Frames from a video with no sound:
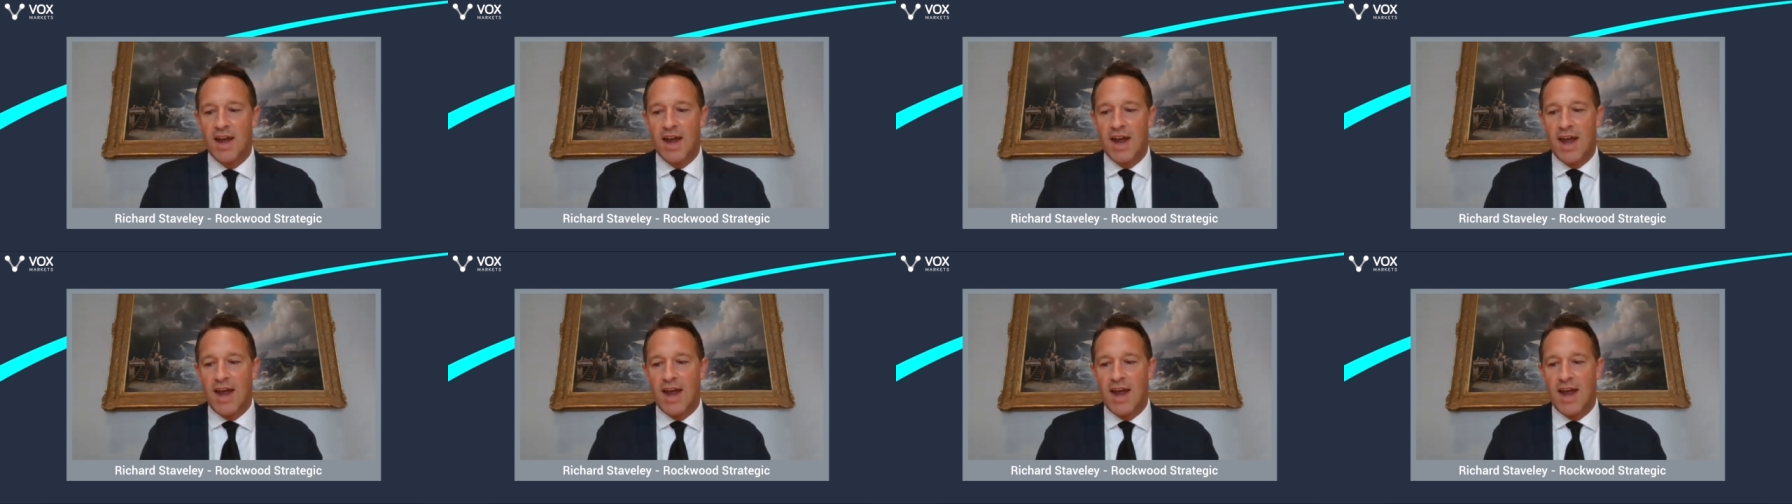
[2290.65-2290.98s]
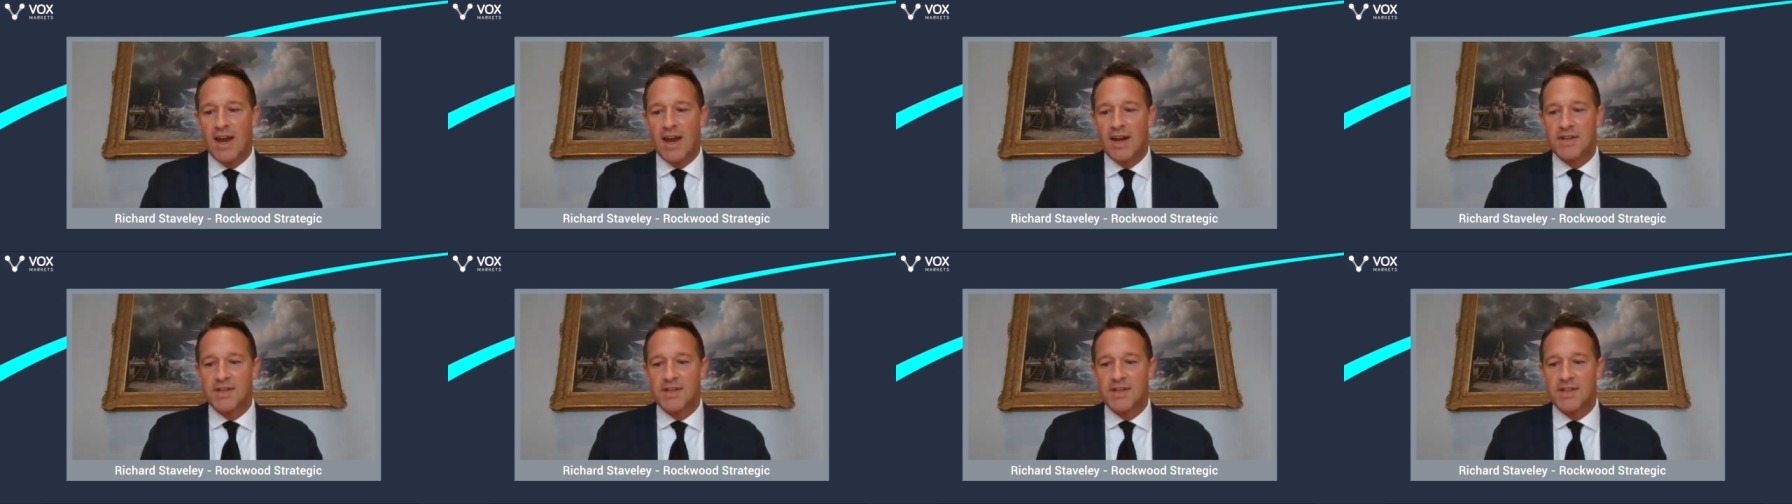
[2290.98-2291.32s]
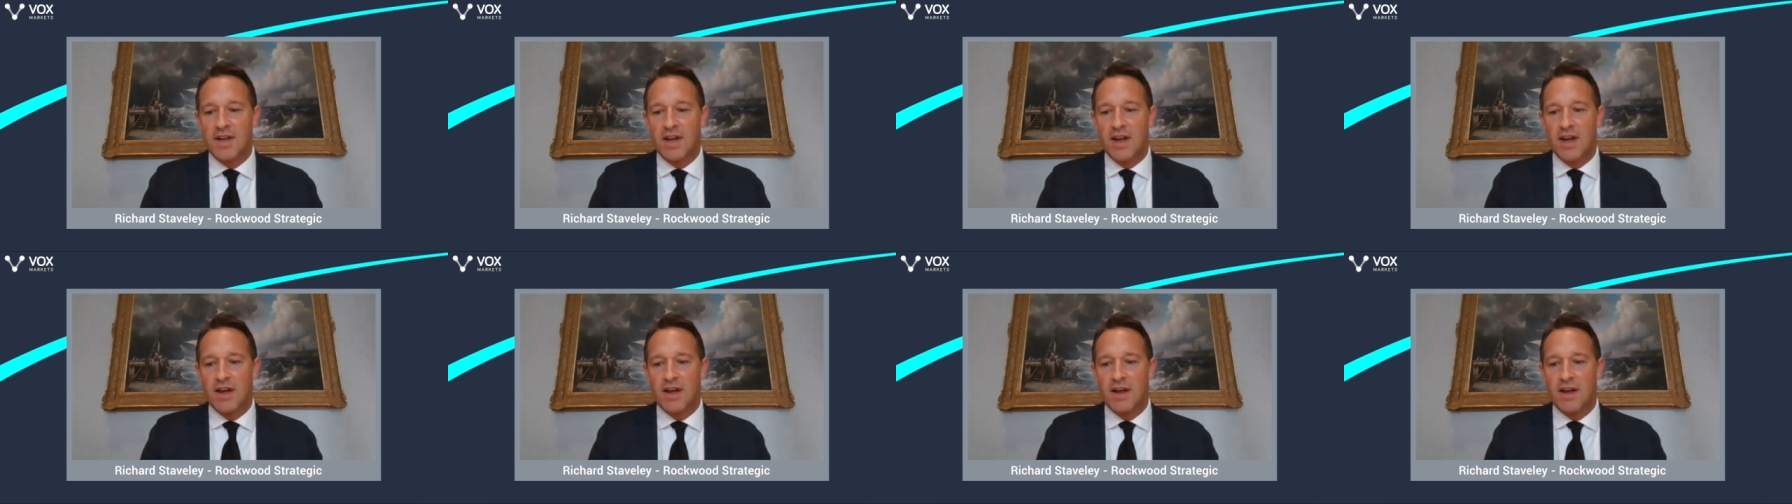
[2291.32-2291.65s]
And
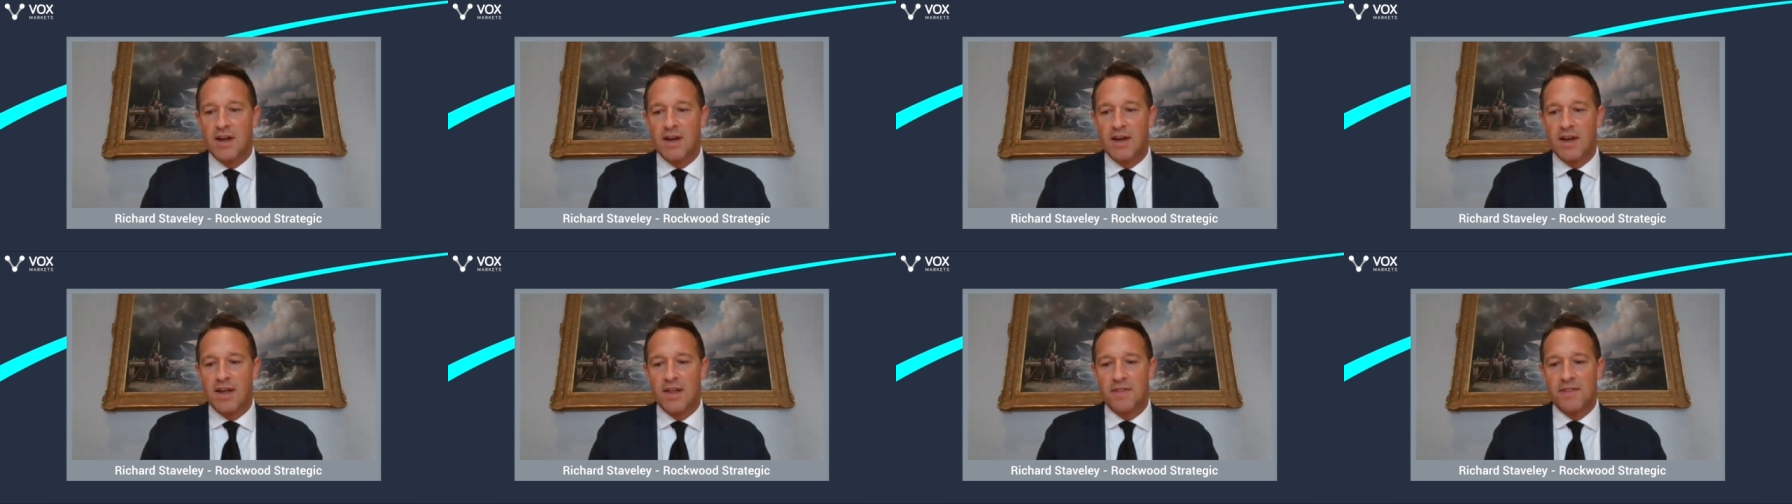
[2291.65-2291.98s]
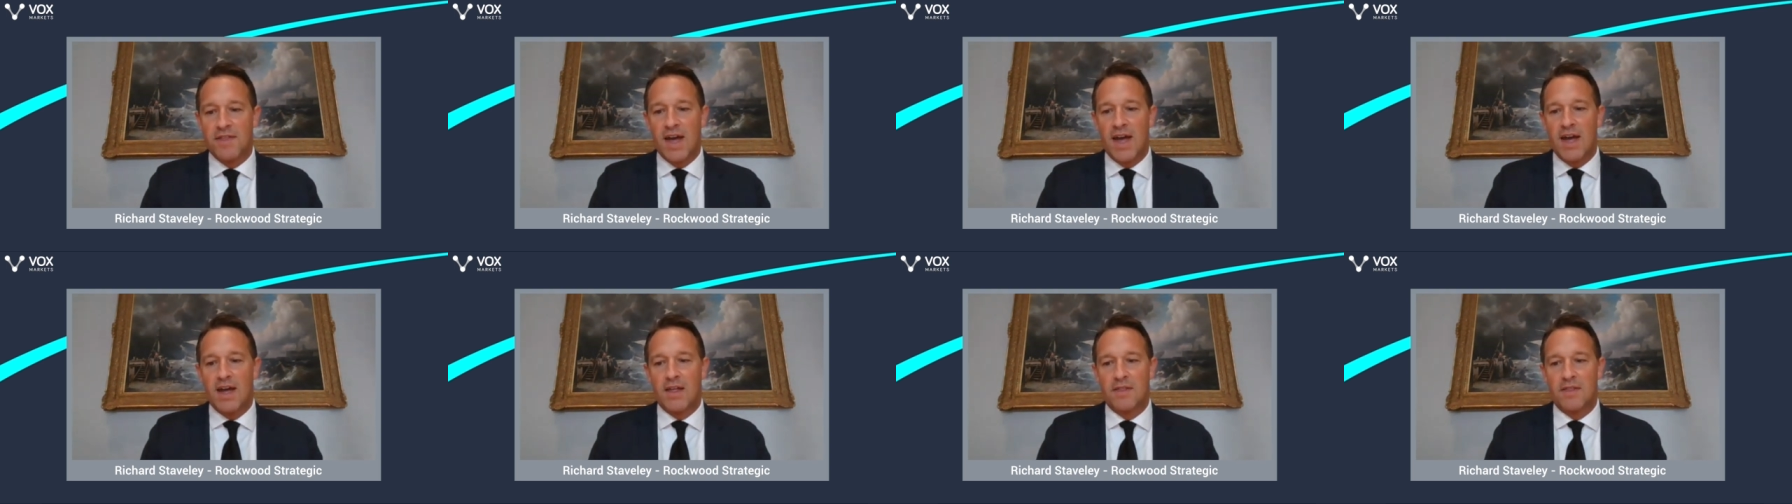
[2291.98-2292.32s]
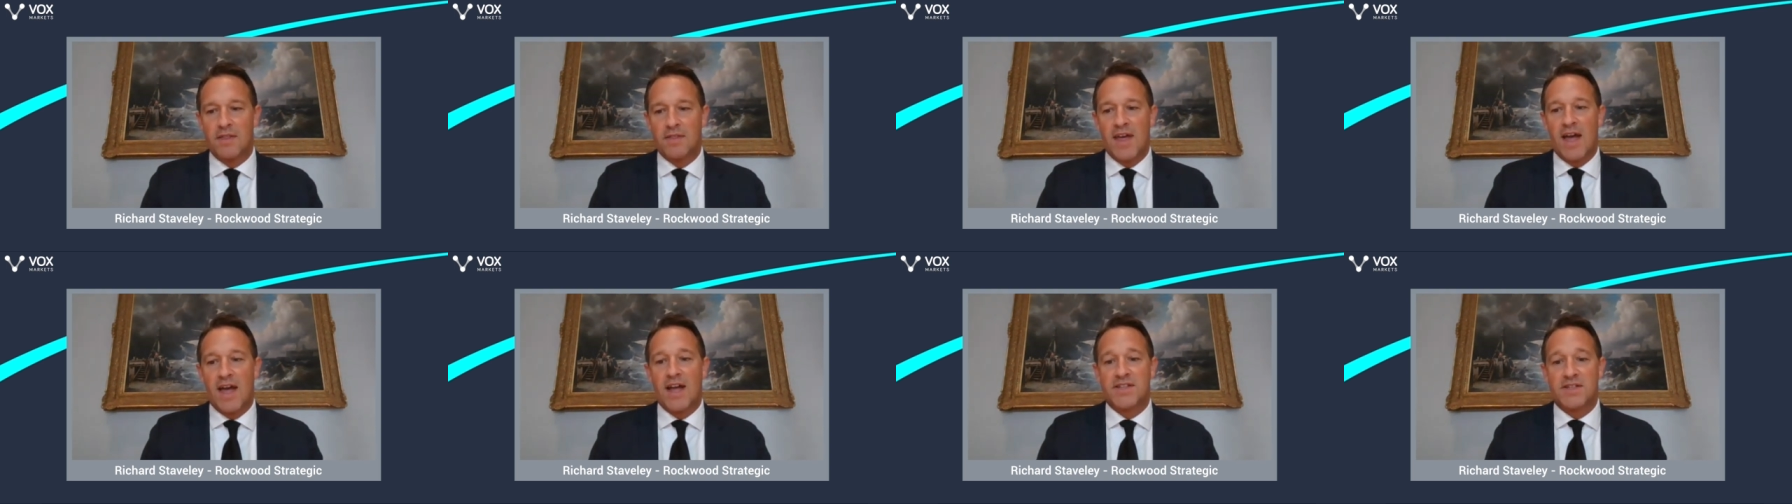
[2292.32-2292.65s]

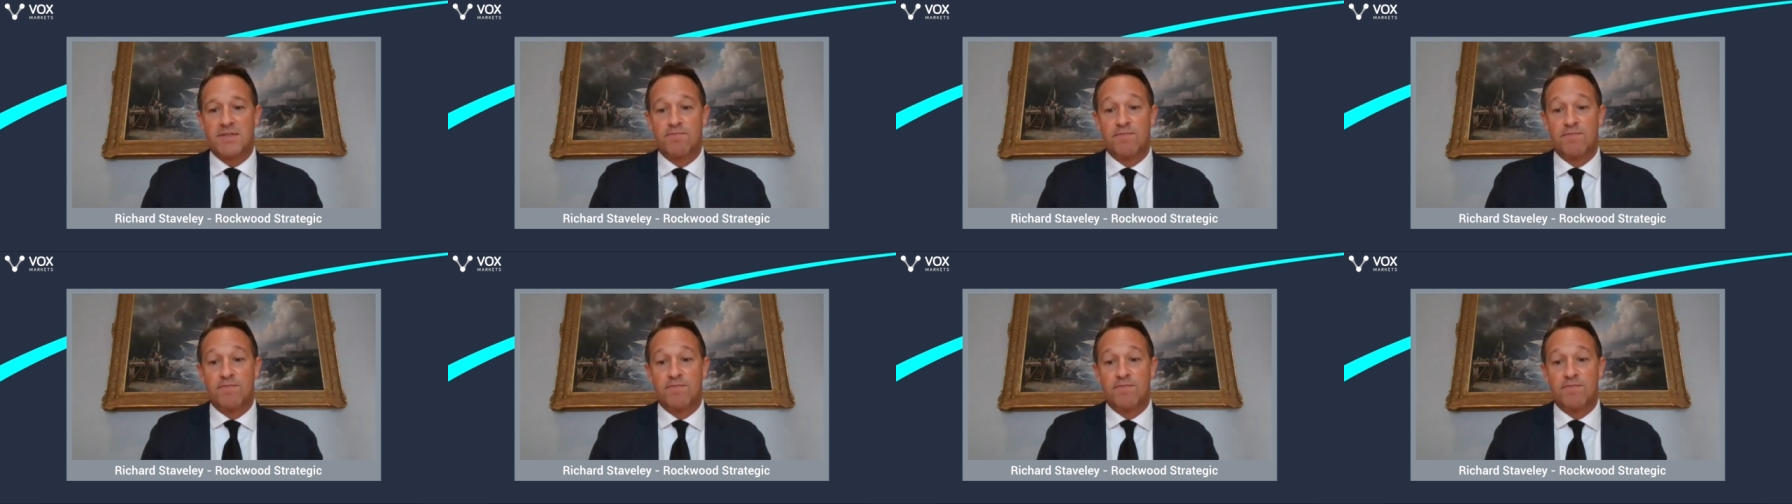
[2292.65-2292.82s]
that's